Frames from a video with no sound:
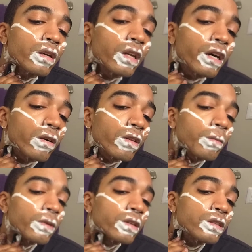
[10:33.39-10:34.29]
Now, that
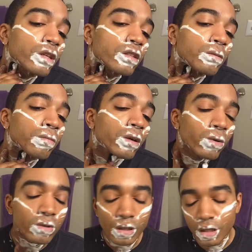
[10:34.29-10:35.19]
being said,
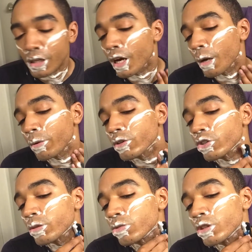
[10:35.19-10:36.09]
supposedly the Kai Pro
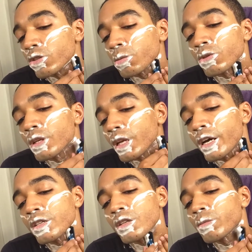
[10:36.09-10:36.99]
Touch MGs are supposed to
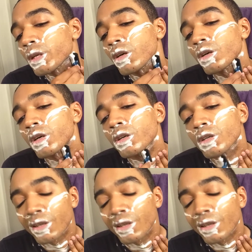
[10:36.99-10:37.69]
last a little bit longer,